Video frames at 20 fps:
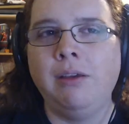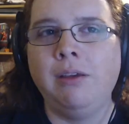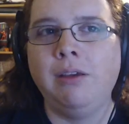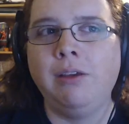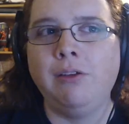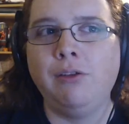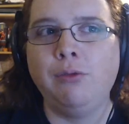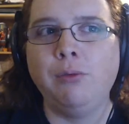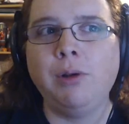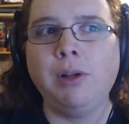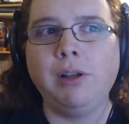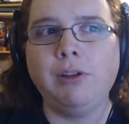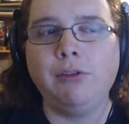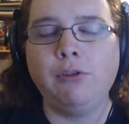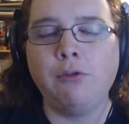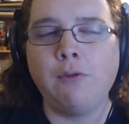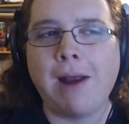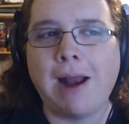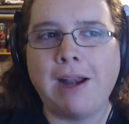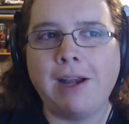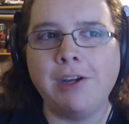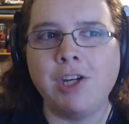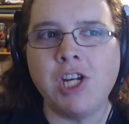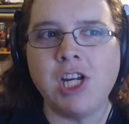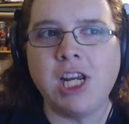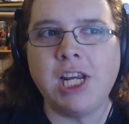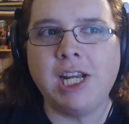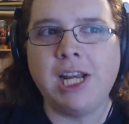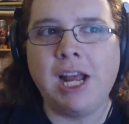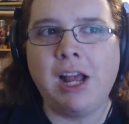is really
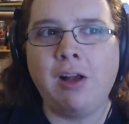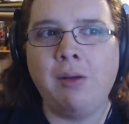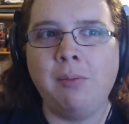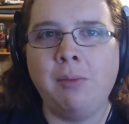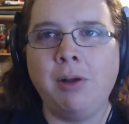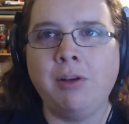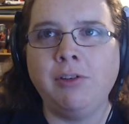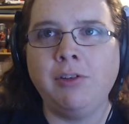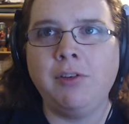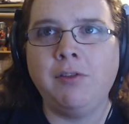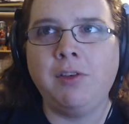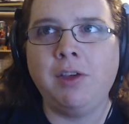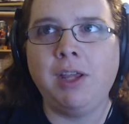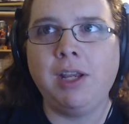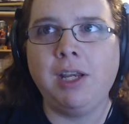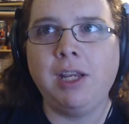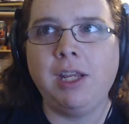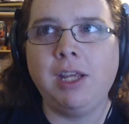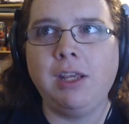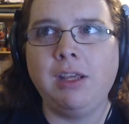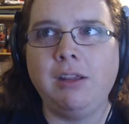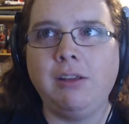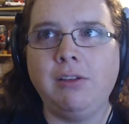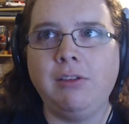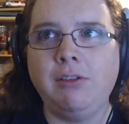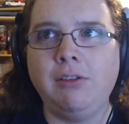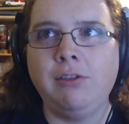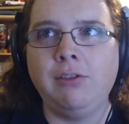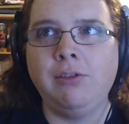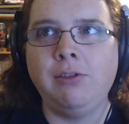strategy and how much of it
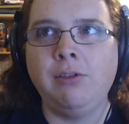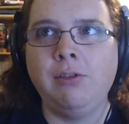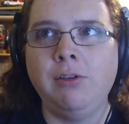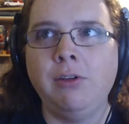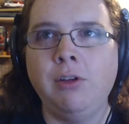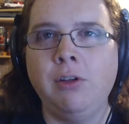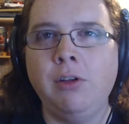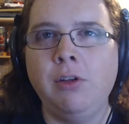is